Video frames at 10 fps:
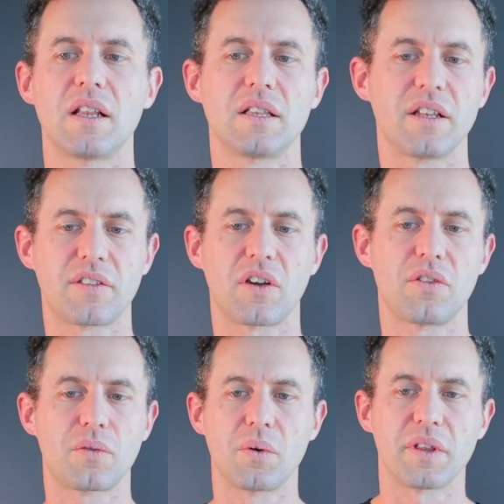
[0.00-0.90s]
Let's
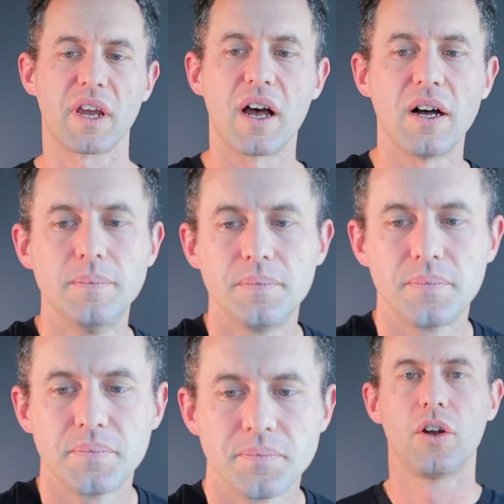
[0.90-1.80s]
go through what they are.
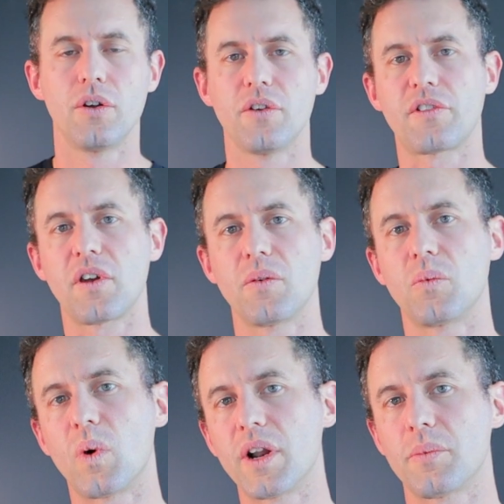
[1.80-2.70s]

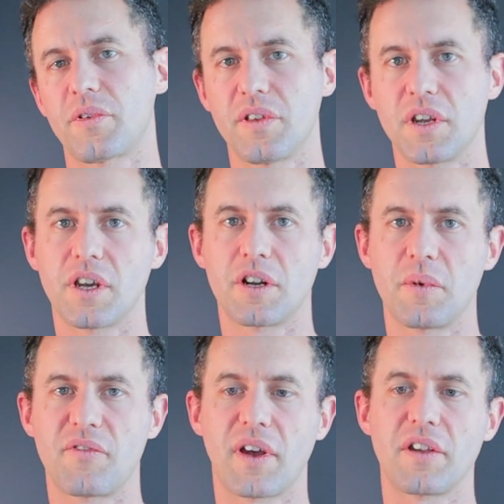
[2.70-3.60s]
So one option that you're going
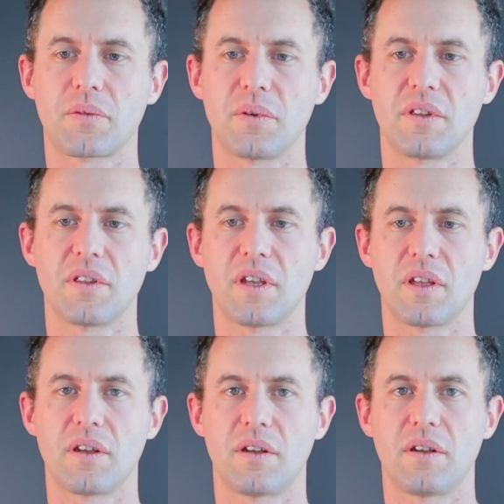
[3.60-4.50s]
to be faced with
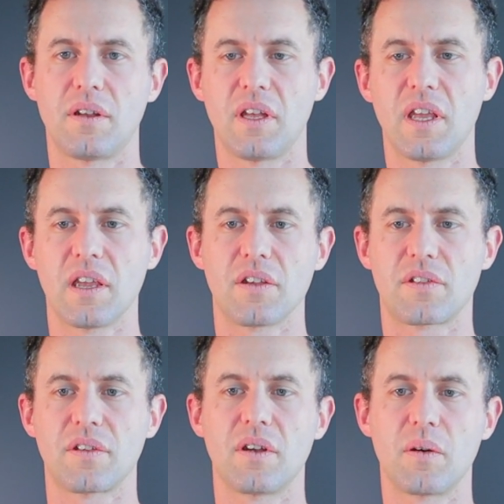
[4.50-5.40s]

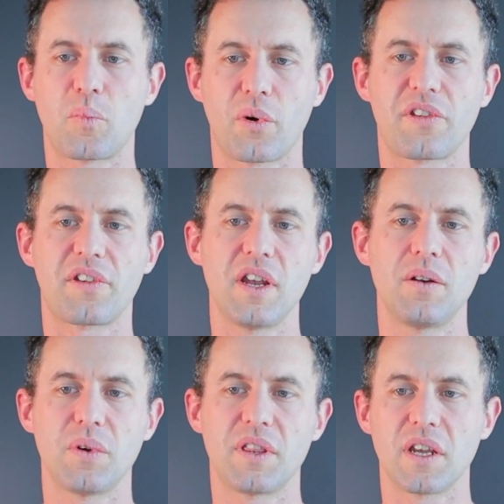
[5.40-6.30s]
is
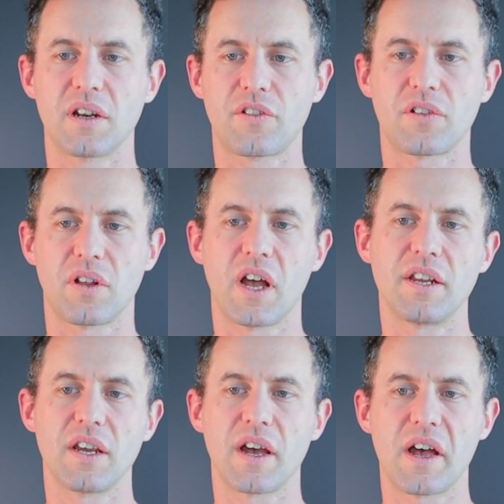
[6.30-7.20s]
proceed with the initial
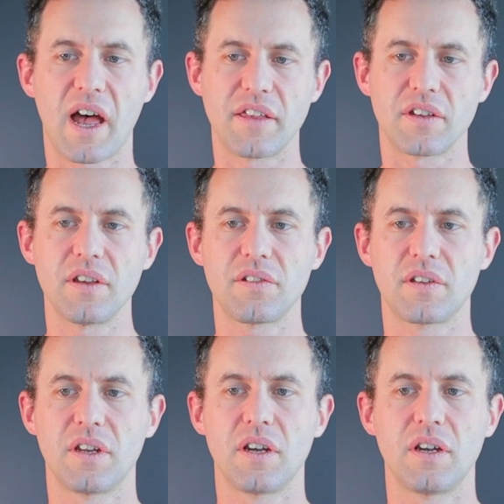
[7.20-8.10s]
idea as
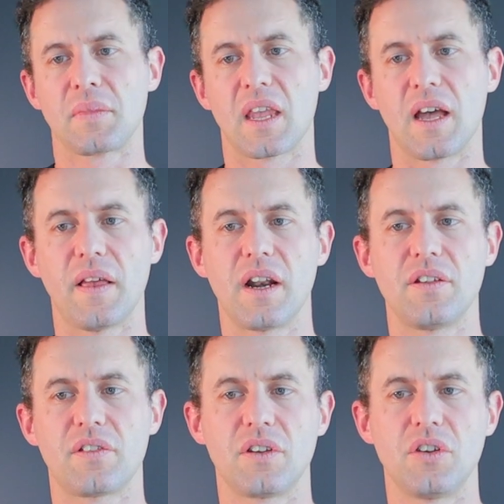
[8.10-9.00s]
is. And that
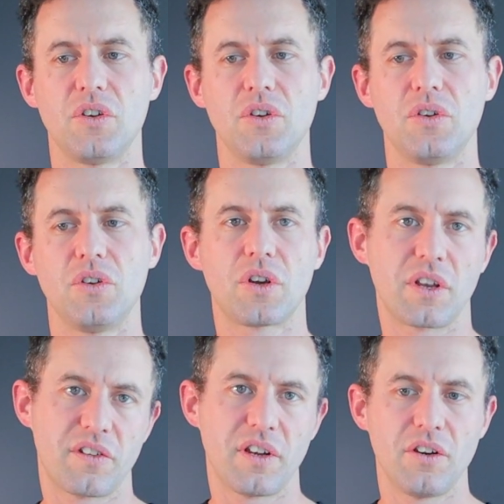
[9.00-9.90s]
is, you
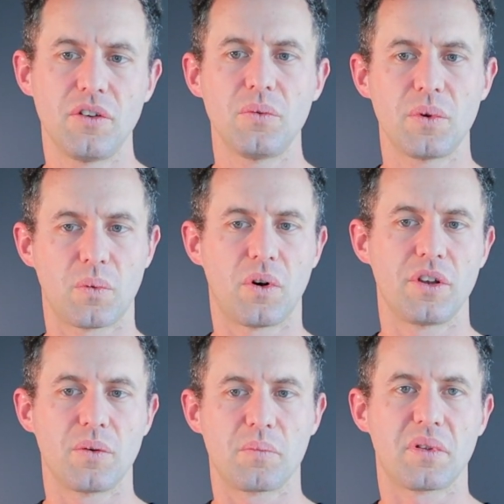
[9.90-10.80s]
continue with
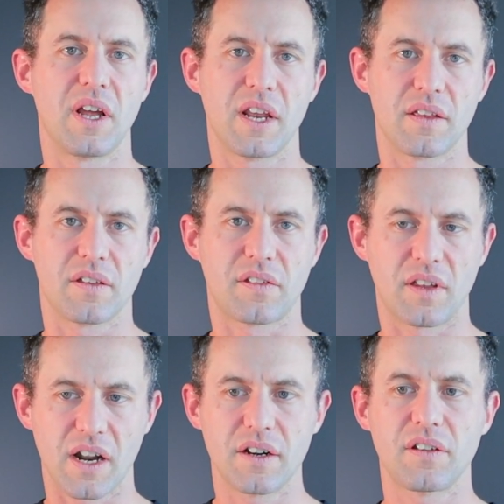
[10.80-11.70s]
what you were planning at the
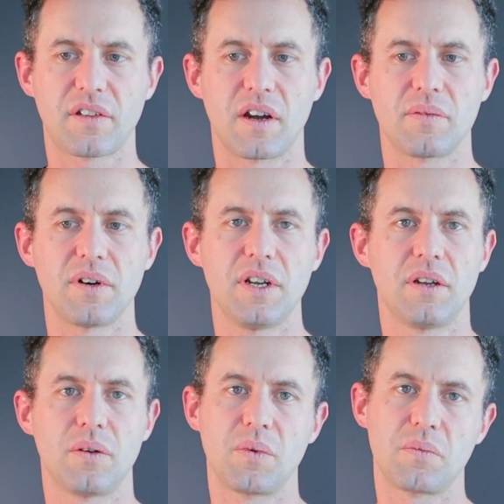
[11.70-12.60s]
start of
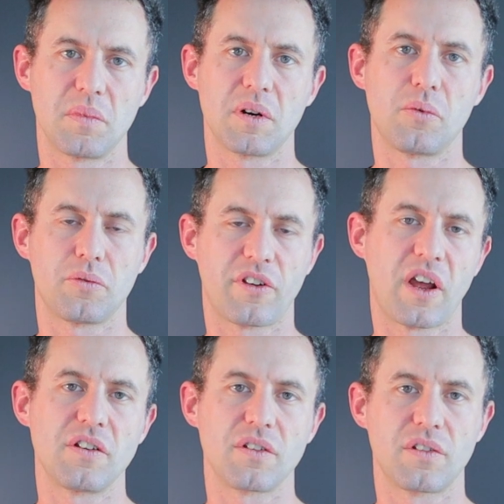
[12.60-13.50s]
discovery with minimal
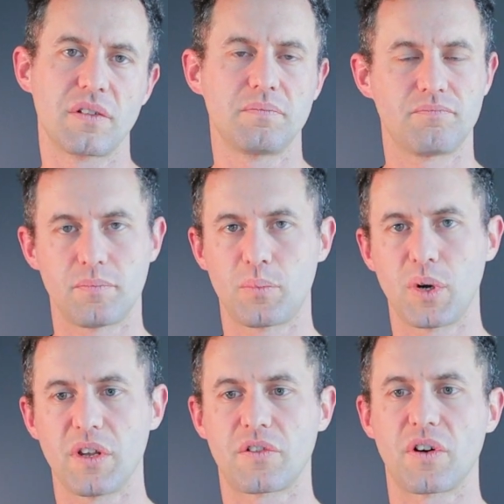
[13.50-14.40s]
changes.
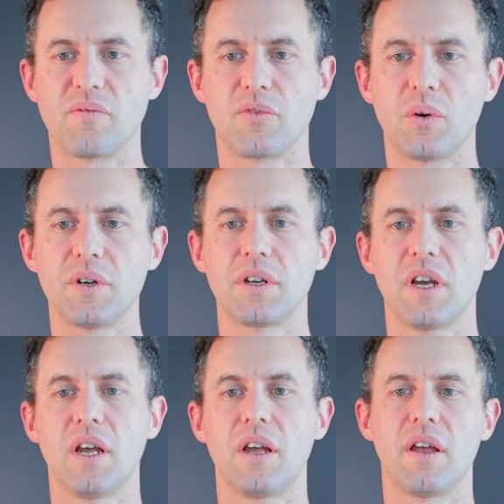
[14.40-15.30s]
Pretty
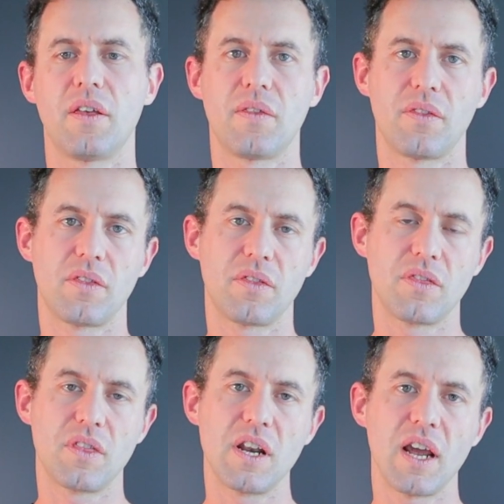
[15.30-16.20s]
straightforward.
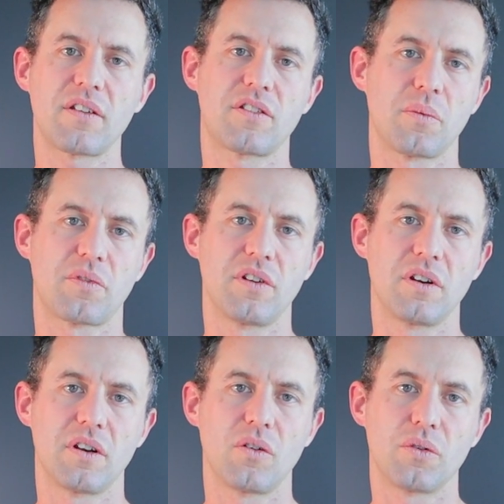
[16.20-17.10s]
The next
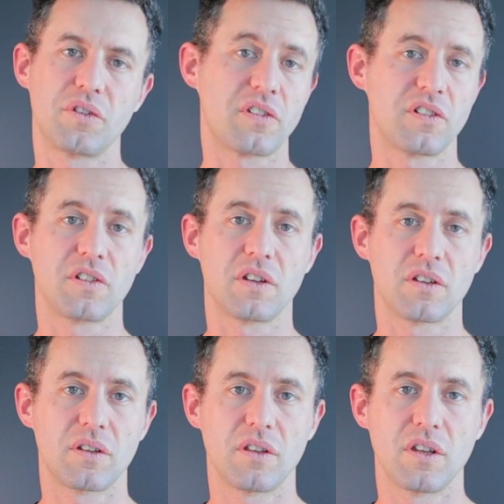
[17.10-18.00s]
option or
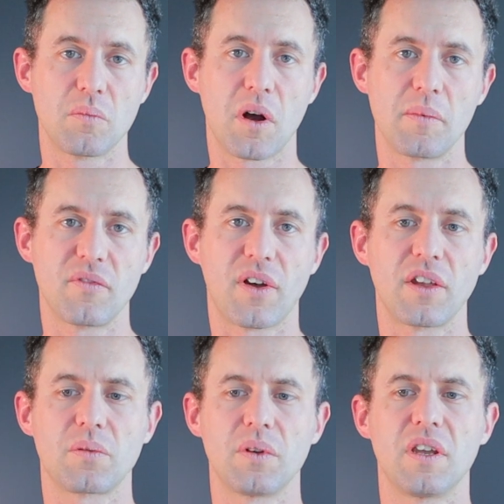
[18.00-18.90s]
decision that you might be
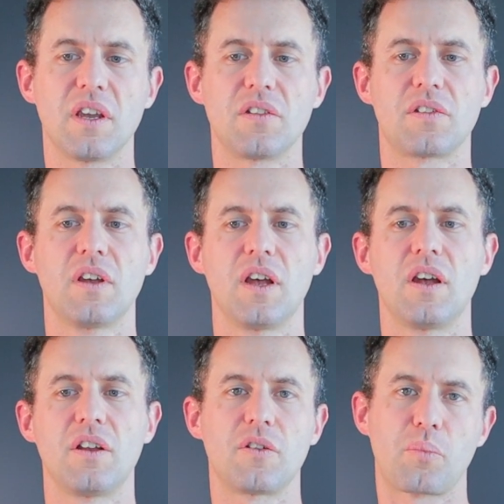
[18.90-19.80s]
faced with is
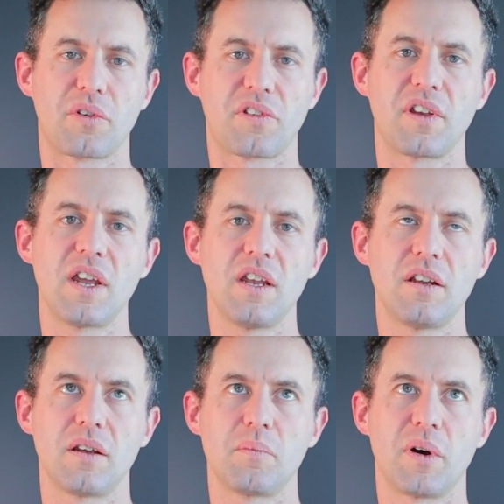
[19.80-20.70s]
to
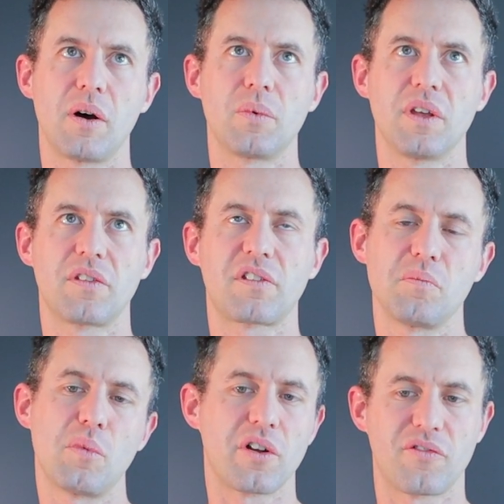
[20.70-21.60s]
proceed, but with
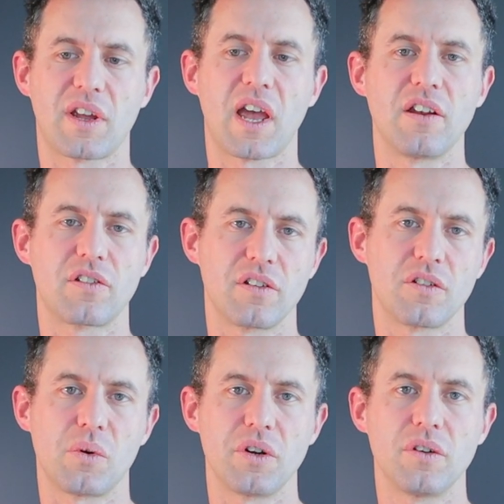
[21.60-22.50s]
some modification
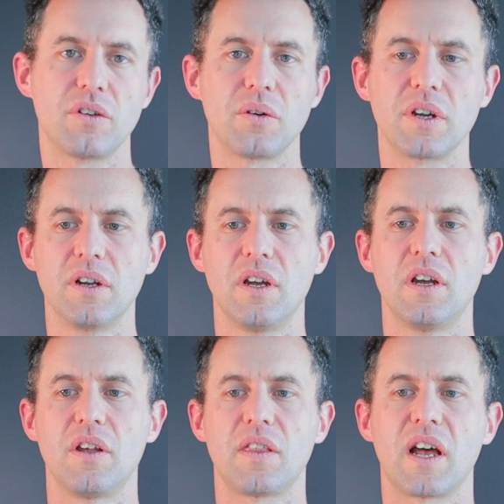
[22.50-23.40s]
to what you're doing.
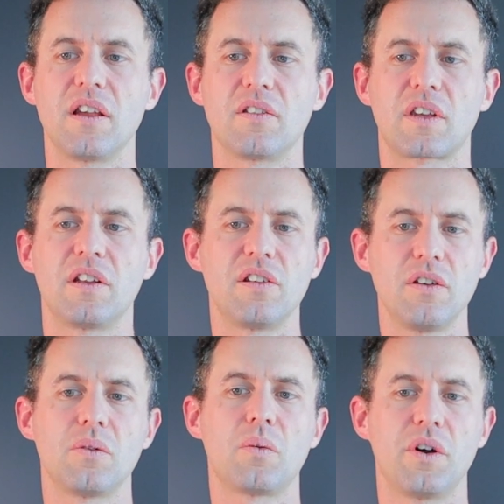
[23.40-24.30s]
That is,
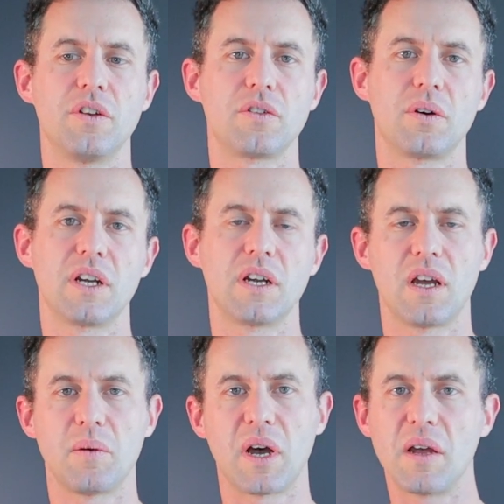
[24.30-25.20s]
continue with what you're doing,
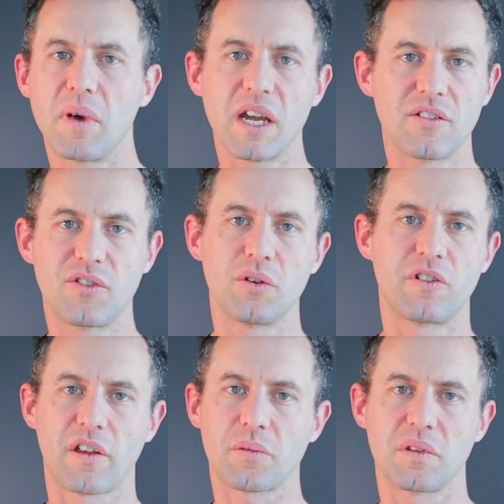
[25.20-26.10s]
make a few
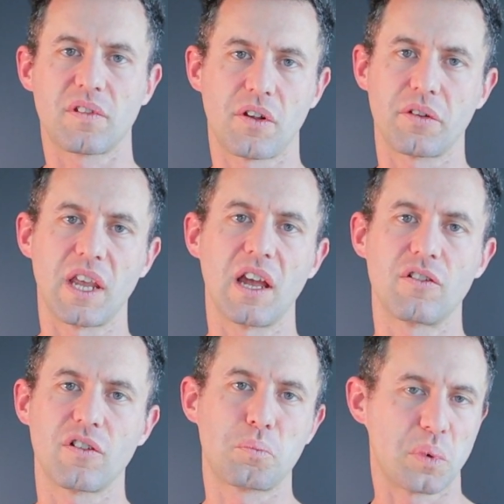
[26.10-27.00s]
adjustments along the
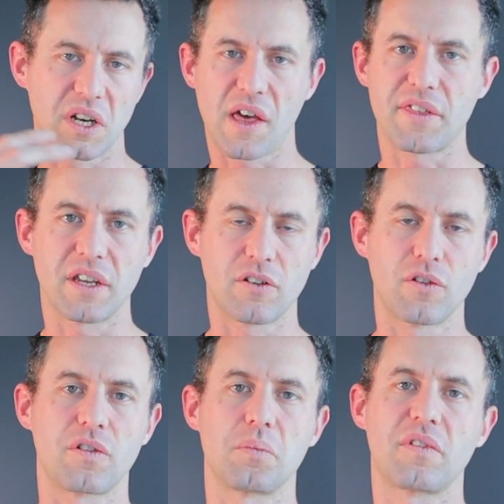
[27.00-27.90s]
edges, but nothing
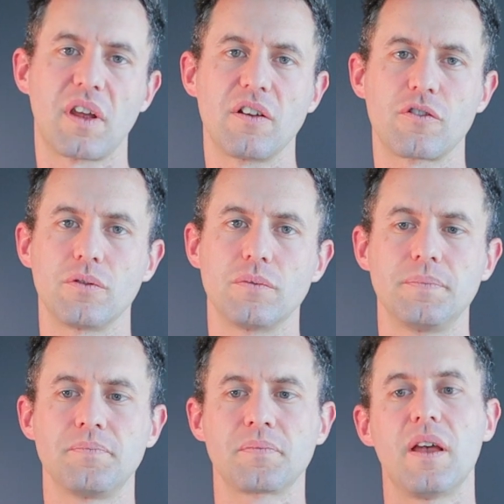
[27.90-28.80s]
too substantial.
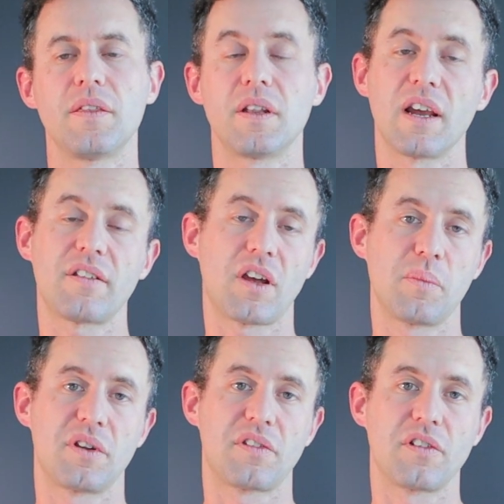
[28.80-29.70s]
The next
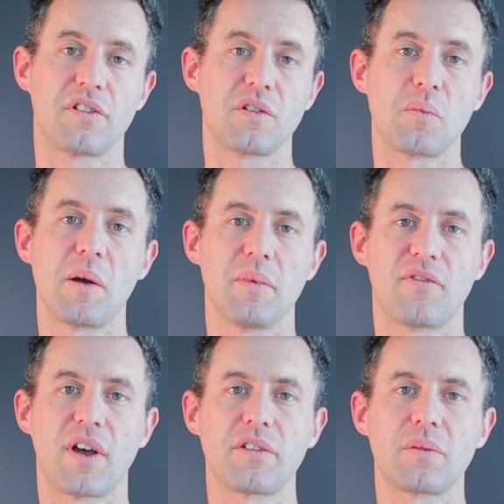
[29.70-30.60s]
type of decision you might be
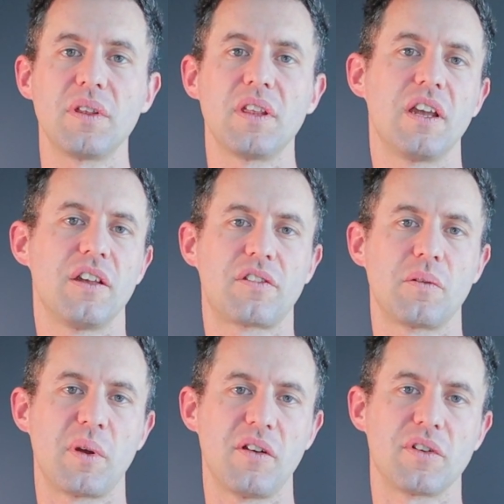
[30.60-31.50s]
faced with is
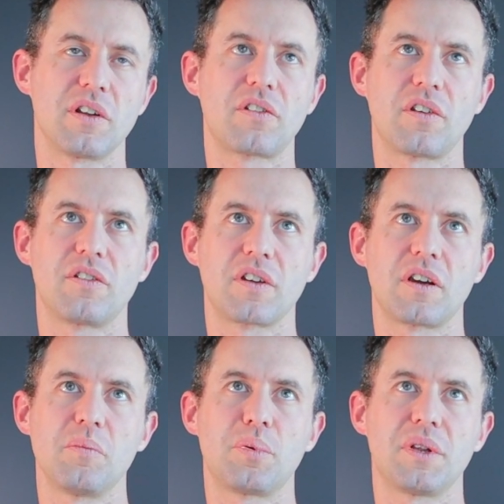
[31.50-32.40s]
to pivot, so to
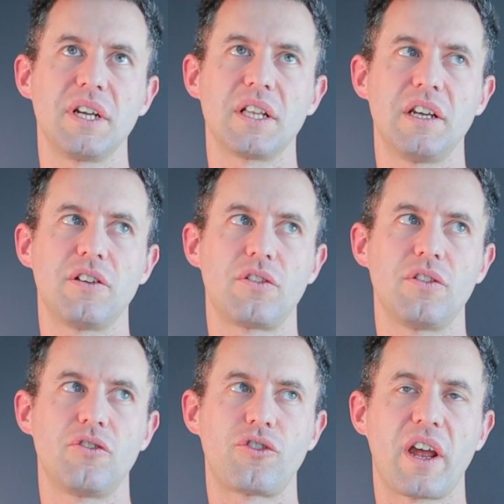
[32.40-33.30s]
completely
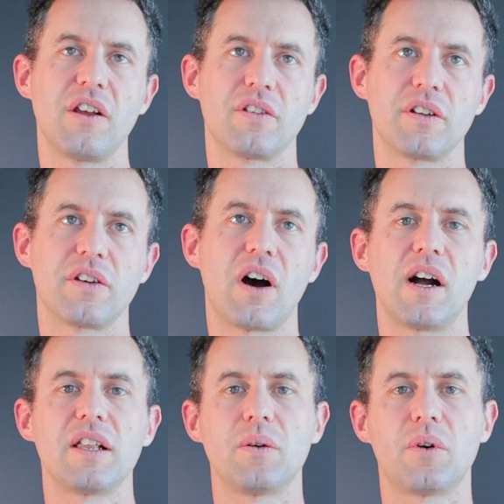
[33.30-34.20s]
change
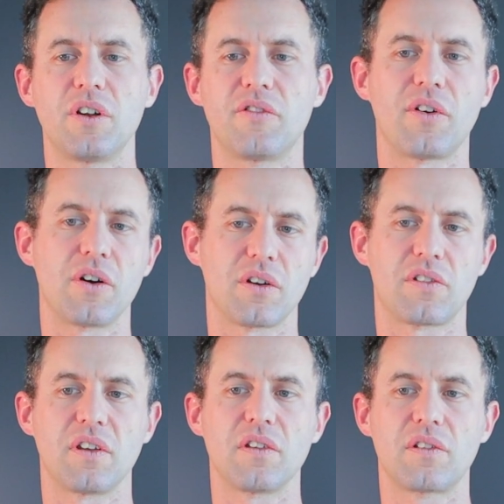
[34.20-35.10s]
entirely what your
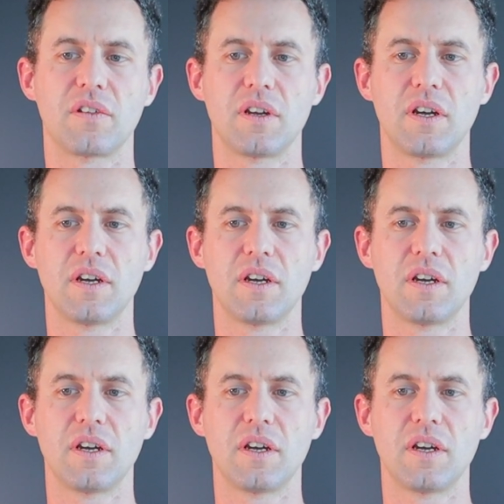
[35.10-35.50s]
focus is.